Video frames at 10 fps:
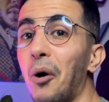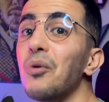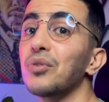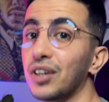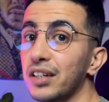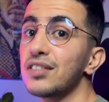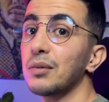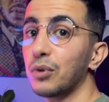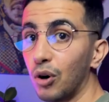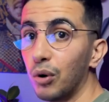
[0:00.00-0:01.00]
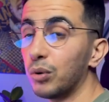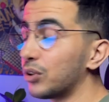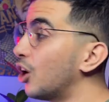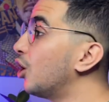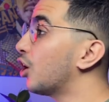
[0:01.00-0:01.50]
own custom code.
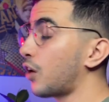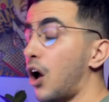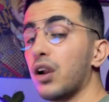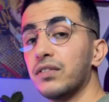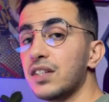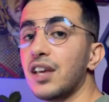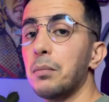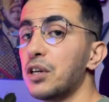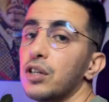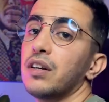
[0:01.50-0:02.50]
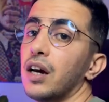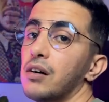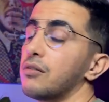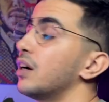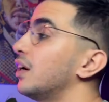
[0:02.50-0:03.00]
And all of this I mentioned now